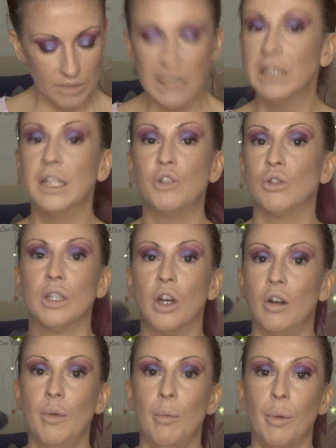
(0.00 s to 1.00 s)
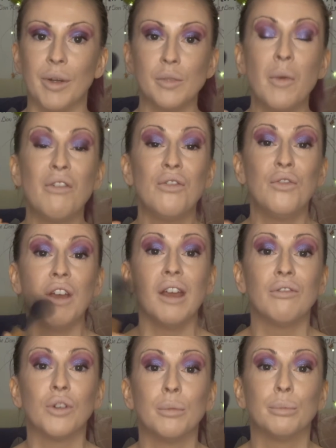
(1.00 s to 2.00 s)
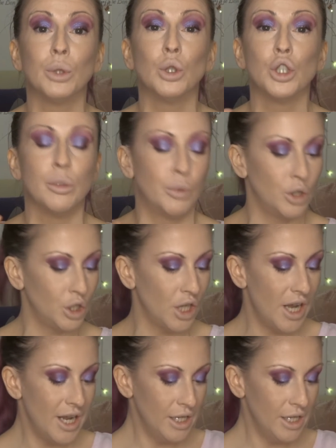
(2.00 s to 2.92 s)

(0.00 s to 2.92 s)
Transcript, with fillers: I literally can't remember, but it's my favourite blusher brush.